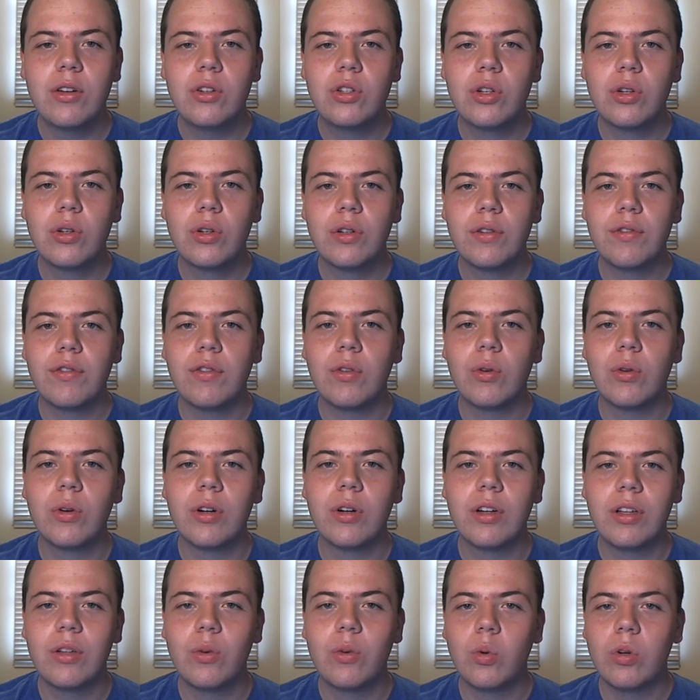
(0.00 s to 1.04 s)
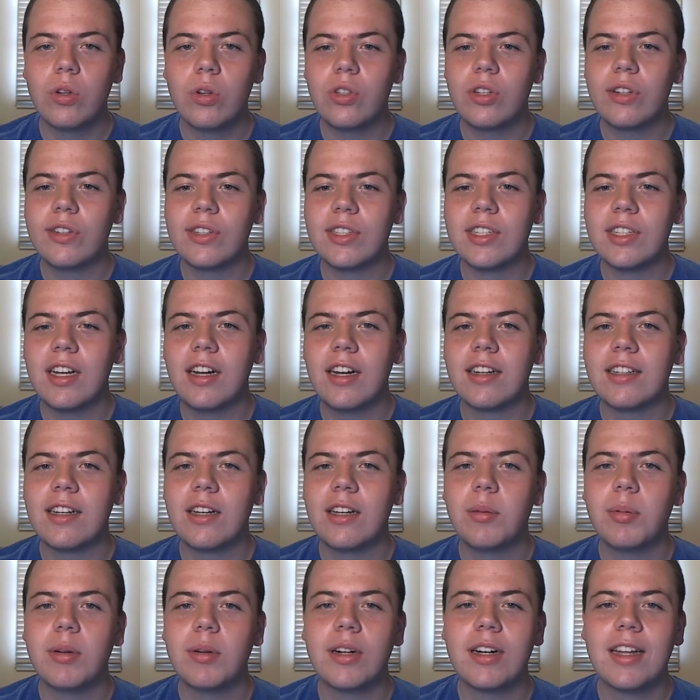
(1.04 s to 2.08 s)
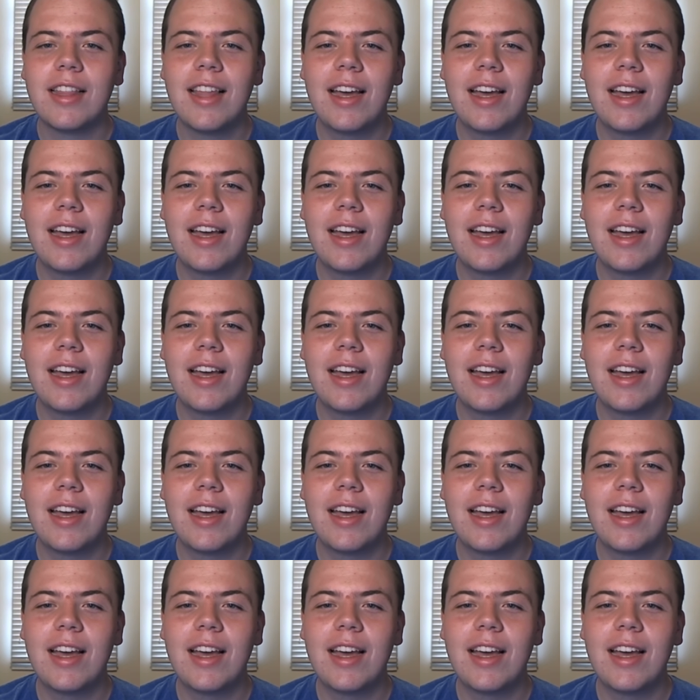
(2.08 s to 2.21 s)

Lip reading: Georgia, Florida, world's largest cocktail party.